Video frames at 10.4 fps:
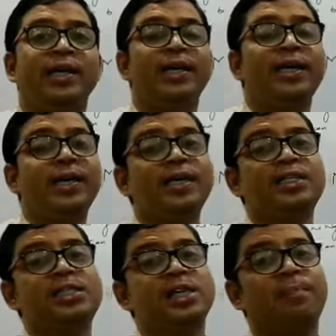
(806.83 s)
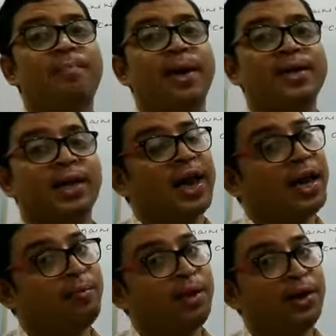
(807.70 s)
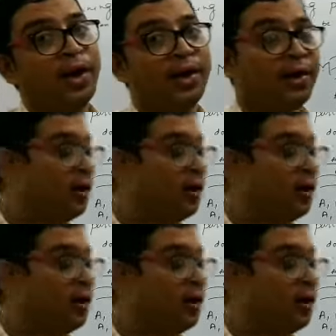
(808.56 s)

each subpart can be done.